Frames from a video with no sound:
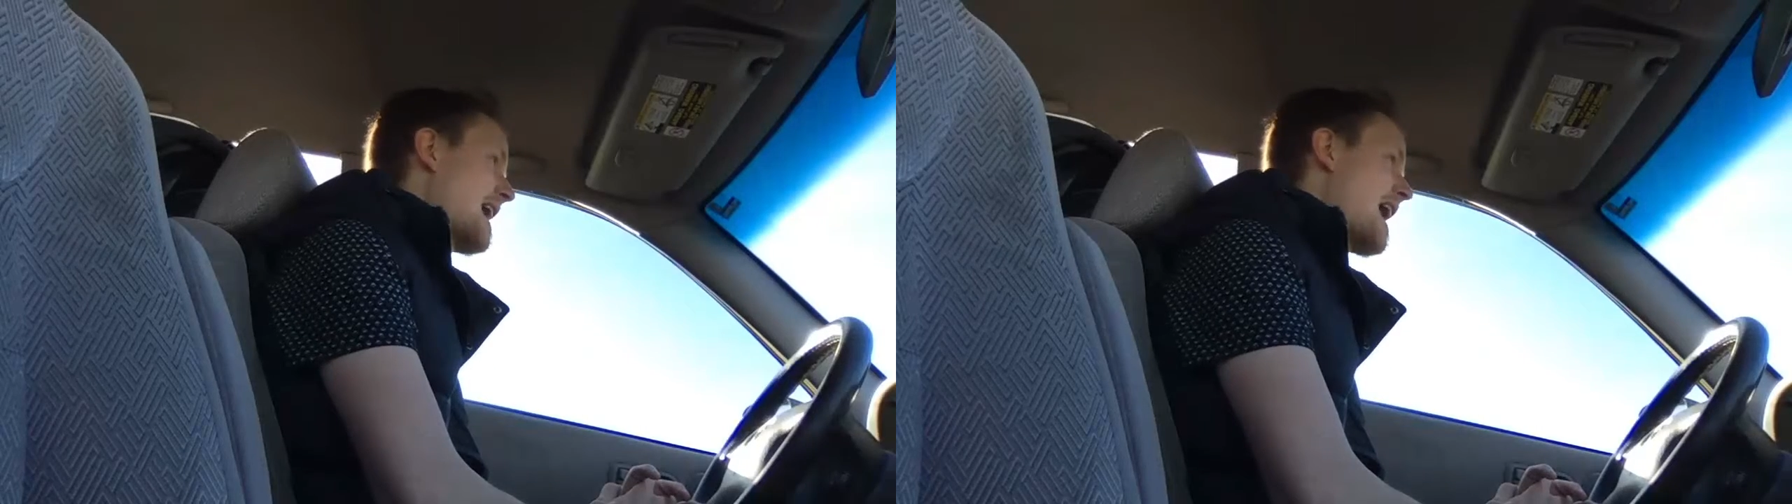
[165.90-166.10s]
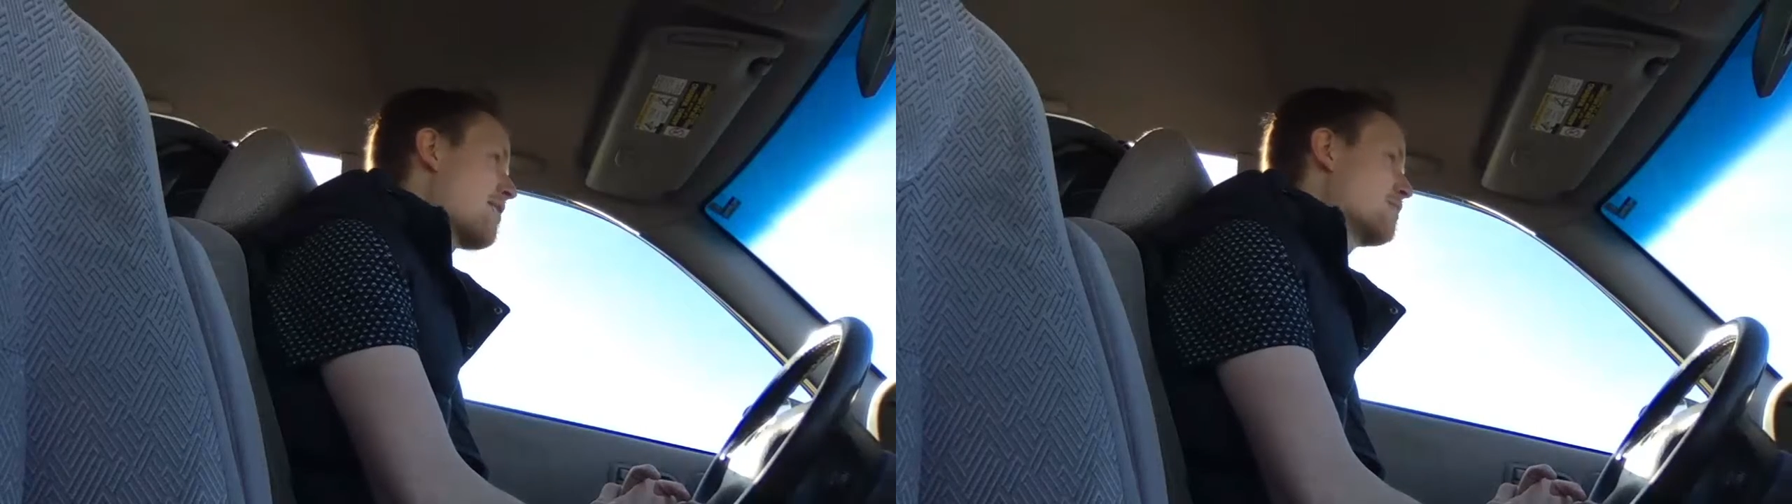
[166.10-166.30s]

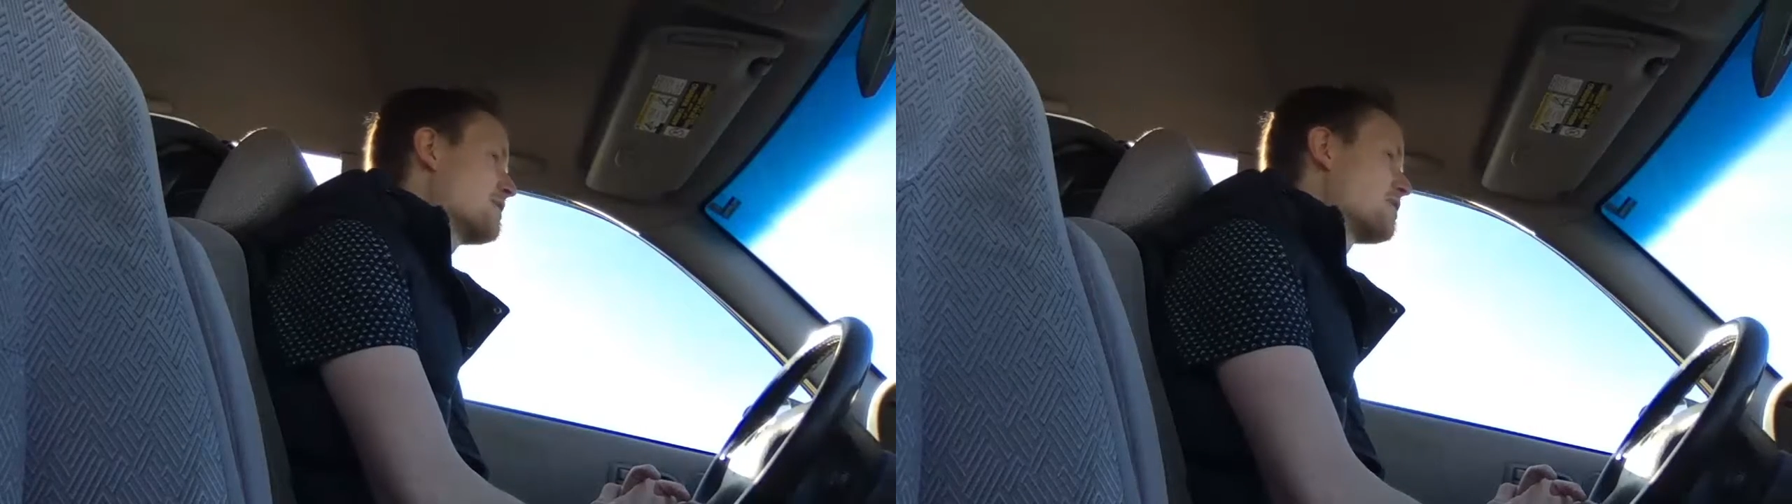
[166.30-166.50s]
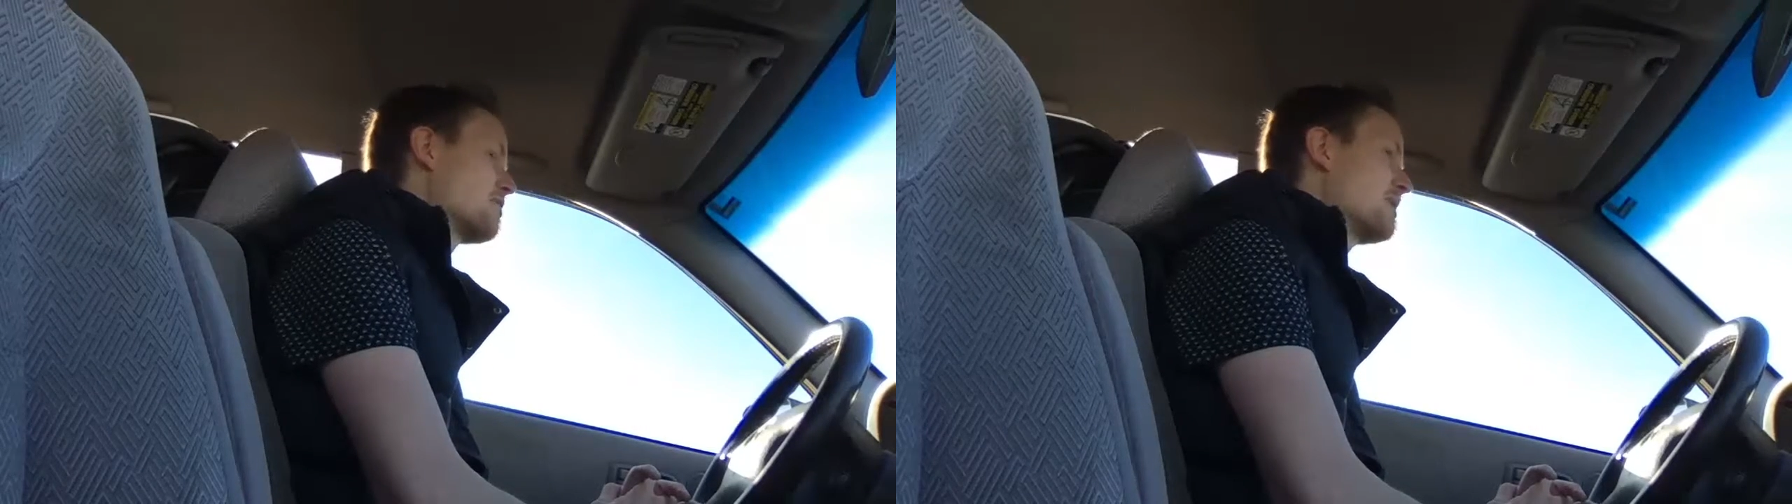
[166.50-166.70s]
I
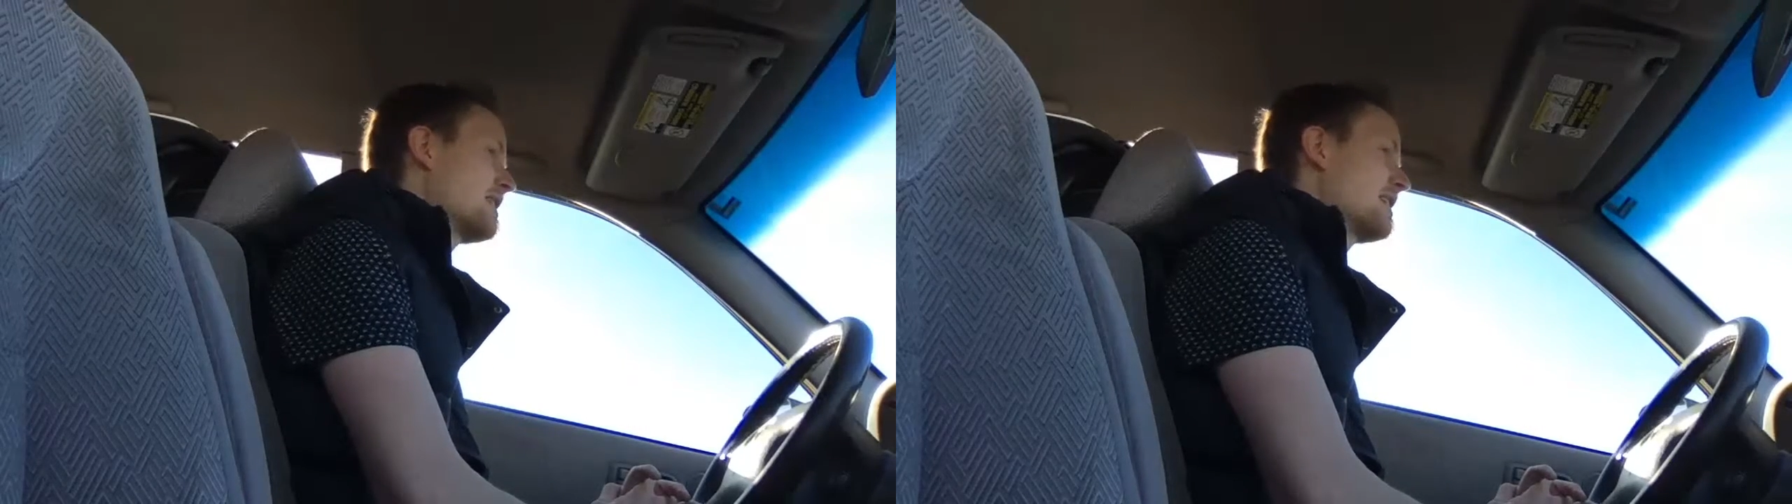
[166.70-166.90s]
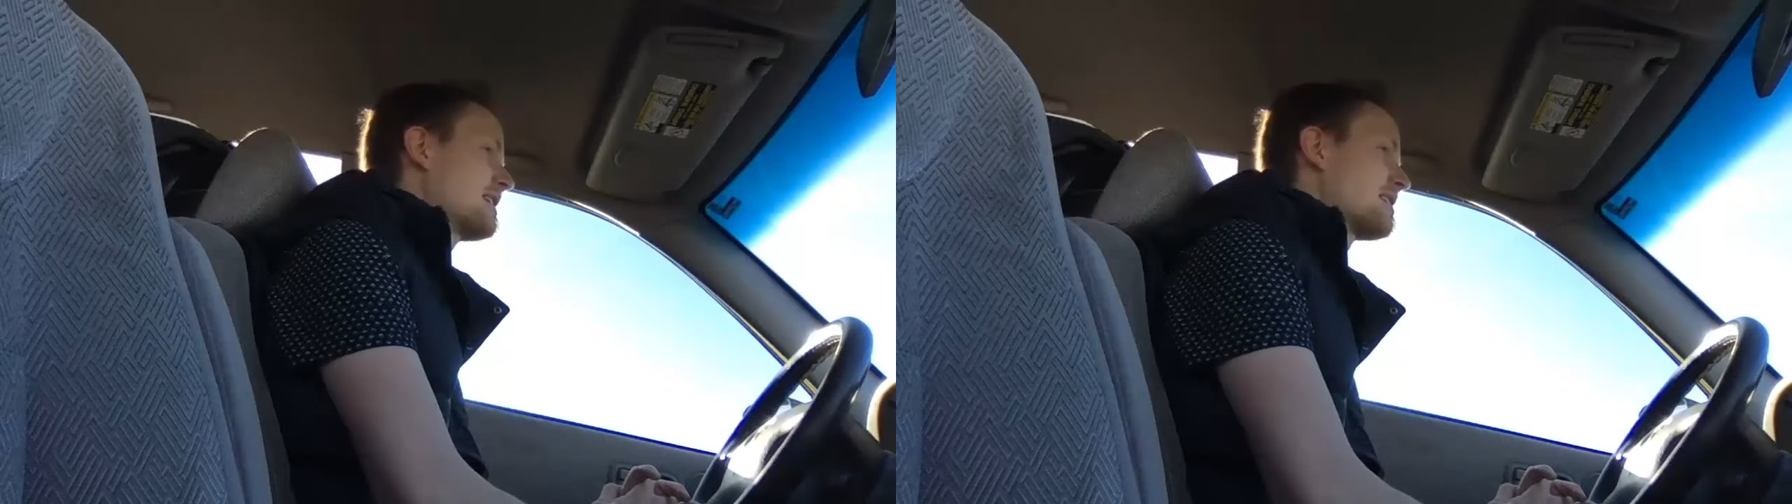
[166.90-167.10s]
was
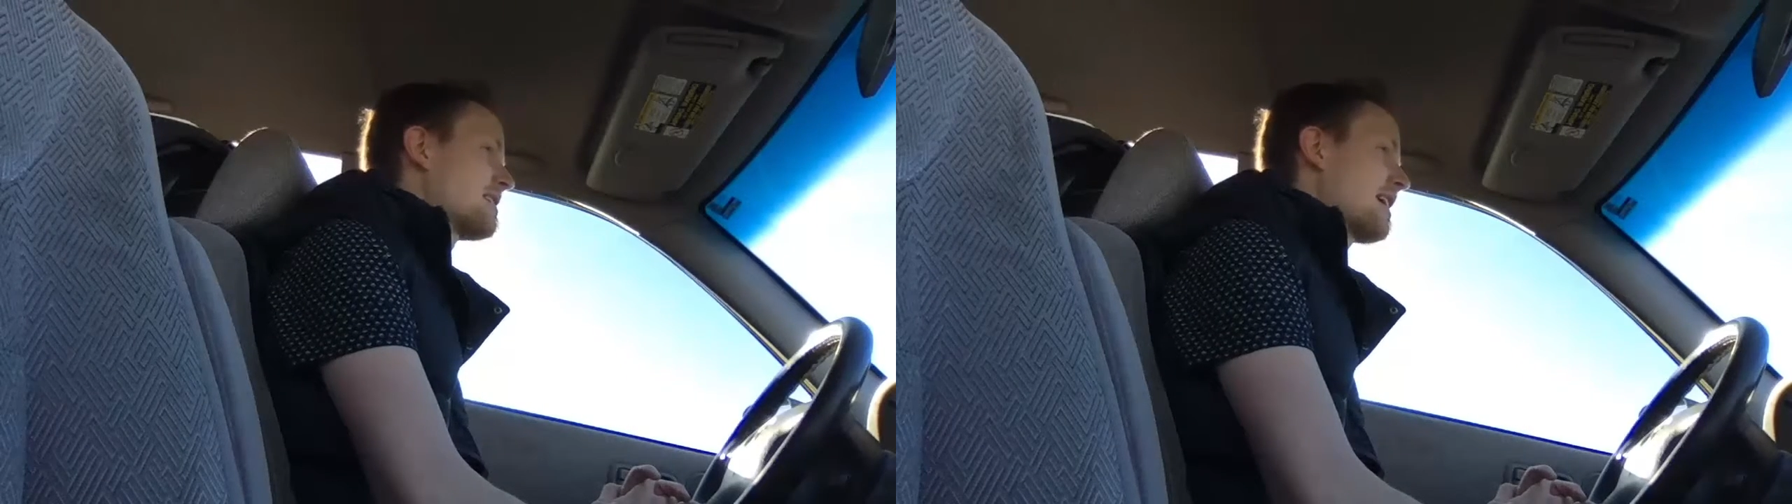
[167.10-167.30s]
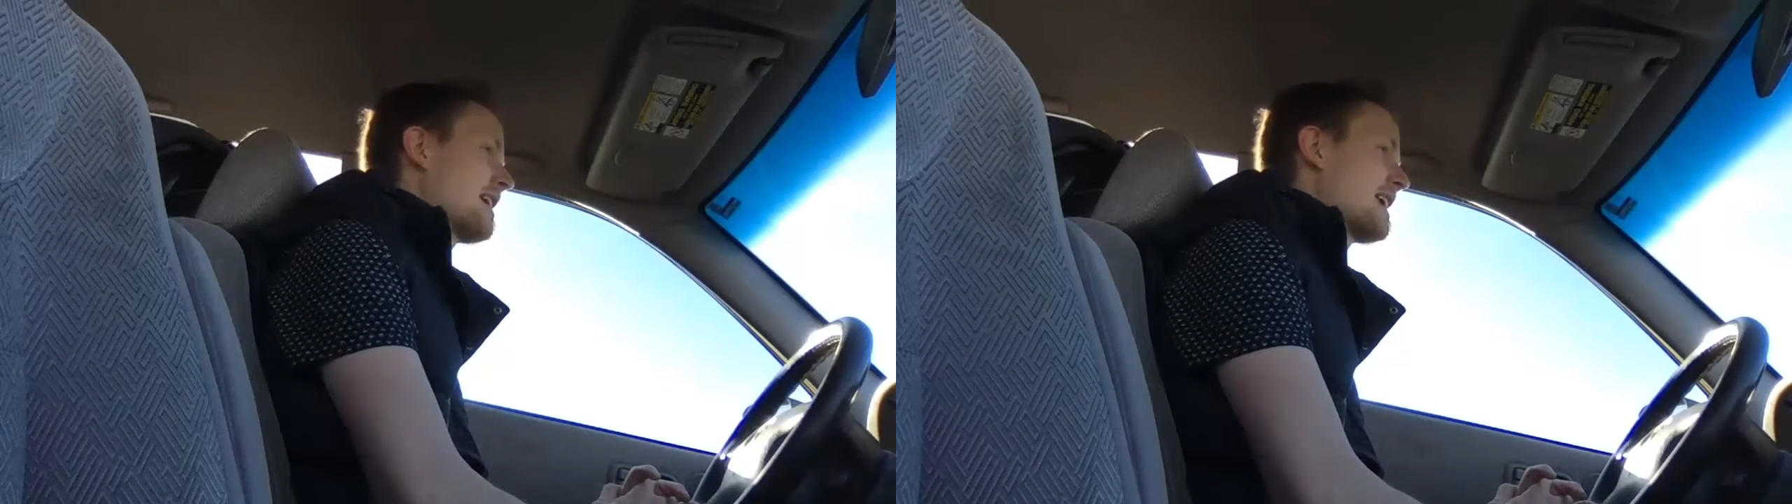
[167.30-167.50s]
doing this